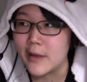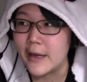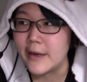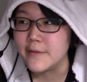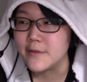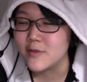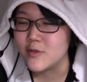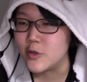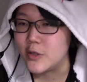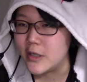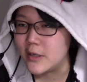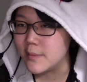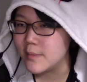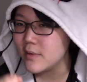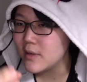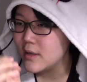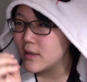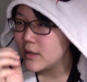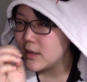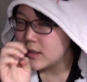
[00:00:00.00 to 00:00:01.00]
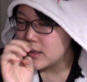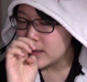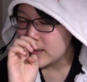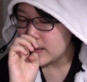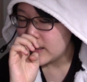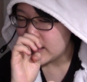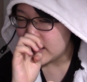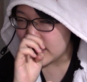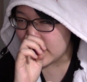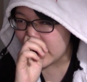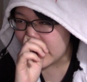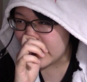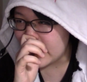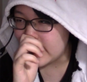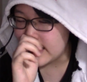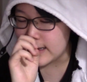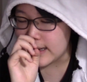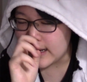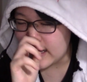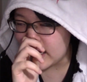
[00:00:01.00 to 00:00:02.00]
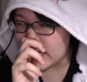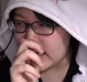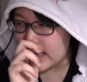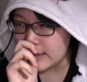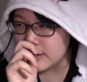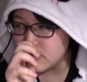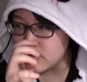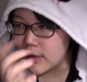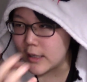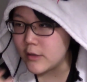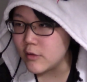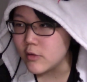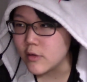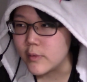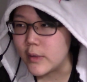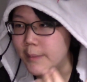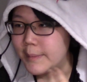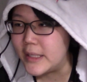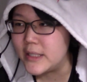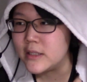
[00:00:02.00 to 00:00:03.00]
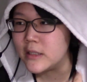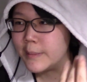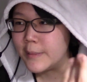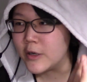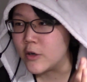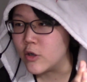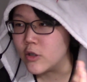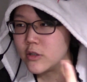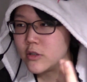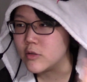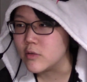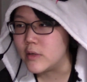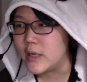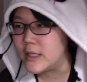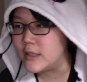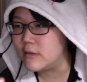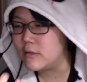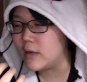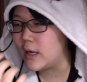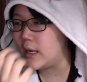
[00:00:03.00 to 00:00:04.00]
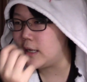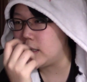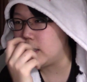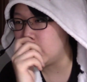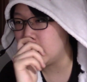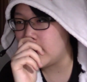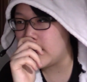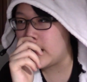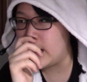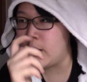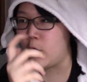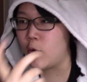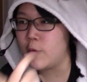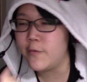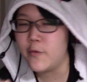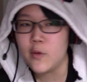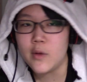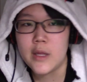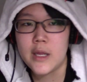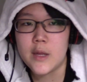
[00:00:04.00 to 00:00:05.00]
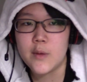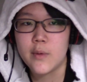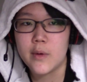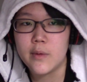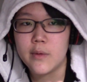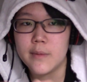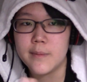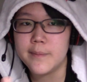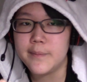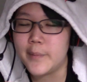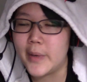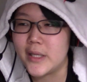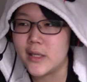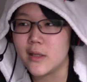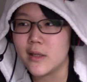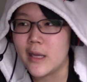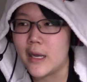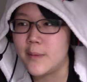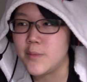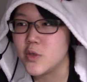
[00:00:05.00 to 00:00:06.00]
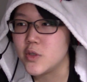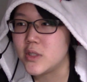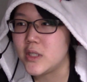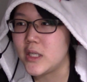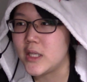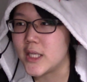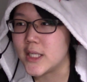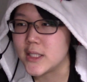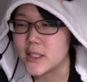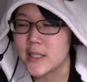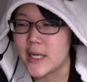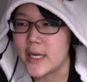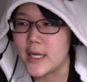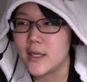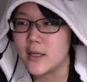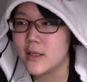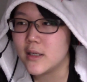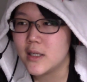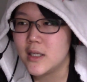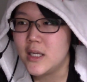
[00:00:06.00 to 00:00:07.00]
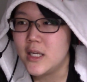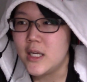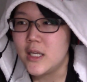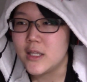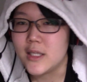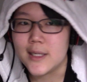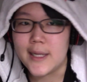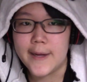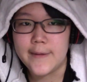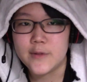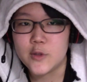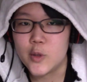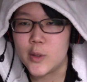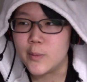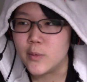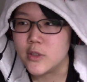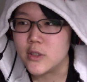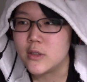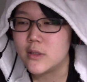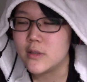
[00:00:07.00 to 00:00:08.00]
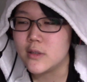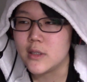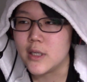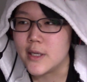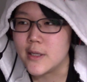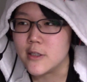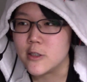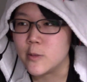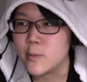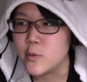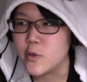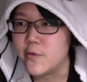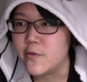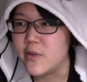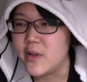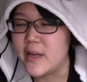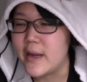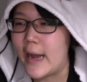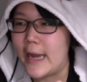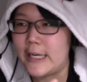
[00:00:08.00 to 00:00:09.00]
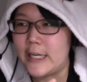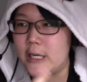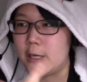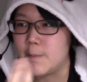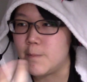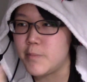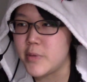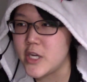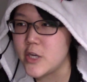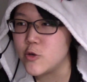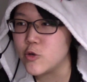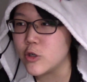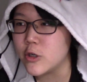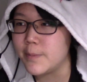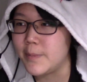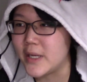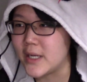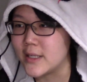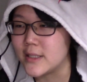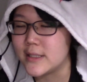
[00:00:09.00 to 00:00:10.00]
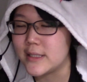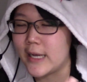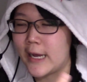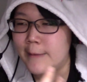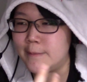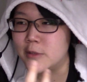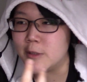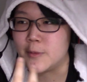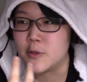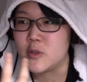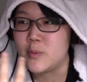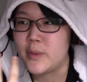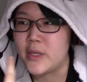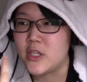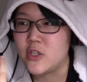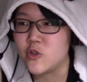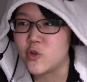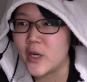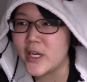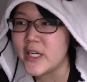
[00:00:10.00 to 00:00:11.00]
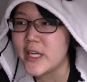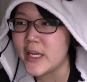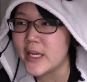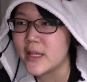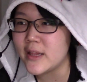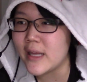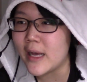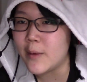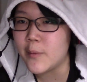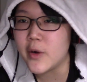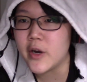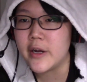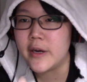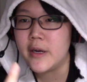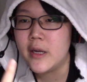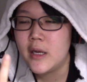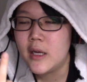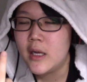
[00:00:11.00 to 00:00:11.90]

stream, and I don't know why my stomach hurts. So I hopefully by the time you see this, like The live stream was done smoothly. I didn't puke because I'm supposed to be drinking in that one.